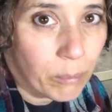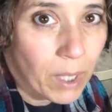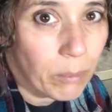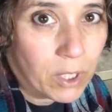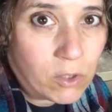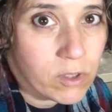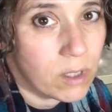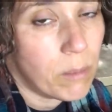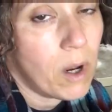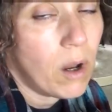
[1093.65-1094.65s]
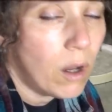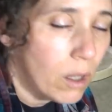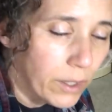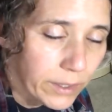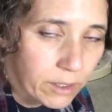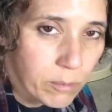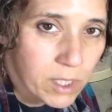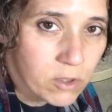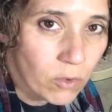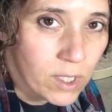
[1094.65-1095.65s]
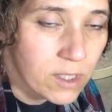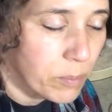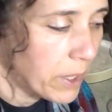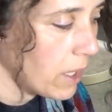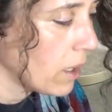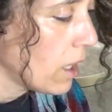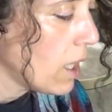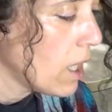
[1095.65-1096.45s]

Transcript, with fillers: probably using them all in the mixed greens blend,